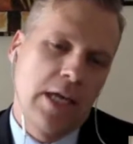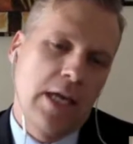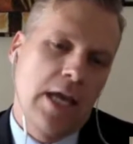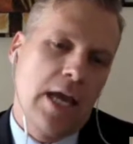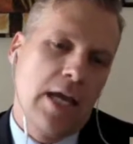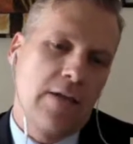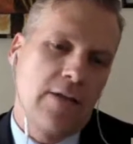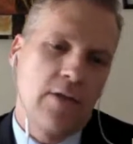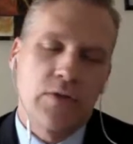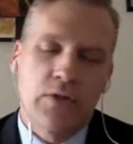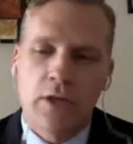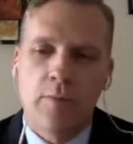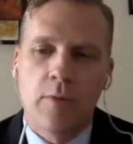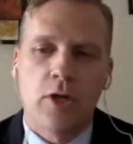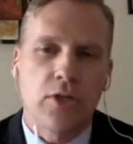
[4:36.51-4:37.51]
and those
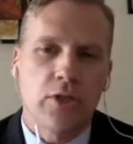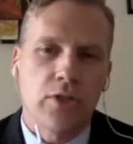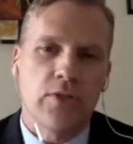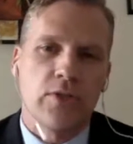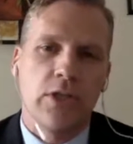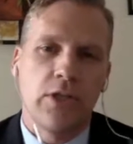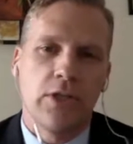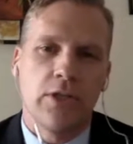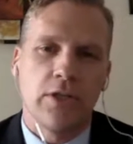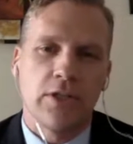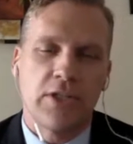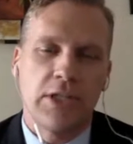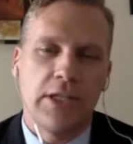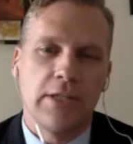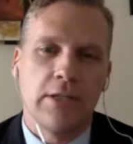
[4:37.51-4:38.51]
commercials, you know, you
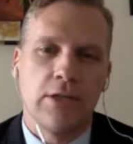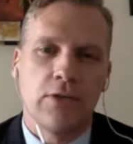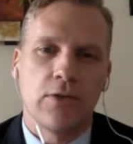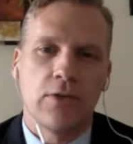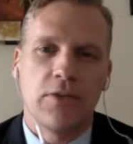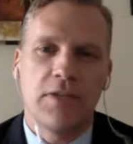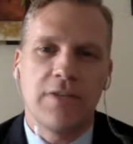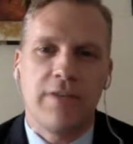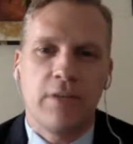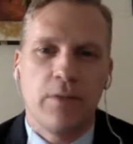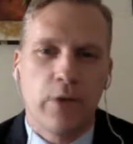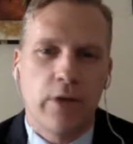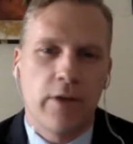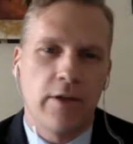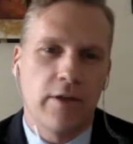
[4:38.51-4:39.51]
see in local TV
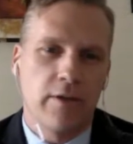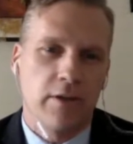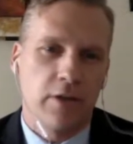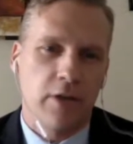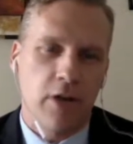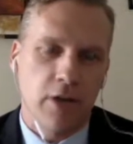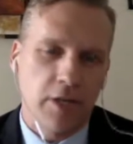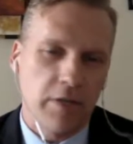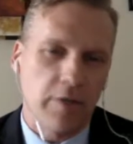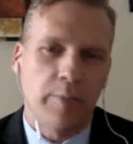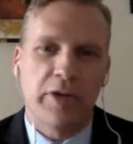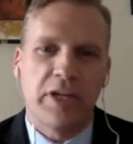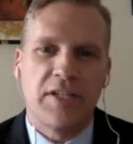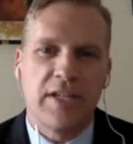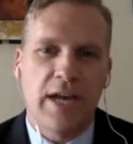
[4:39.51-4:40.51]
where the the car dealer
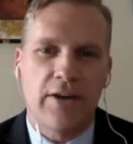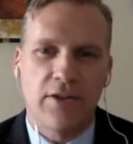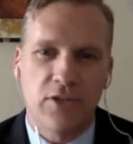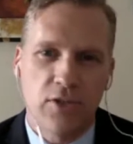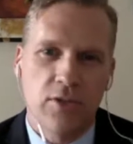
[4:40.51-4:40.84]
brings out his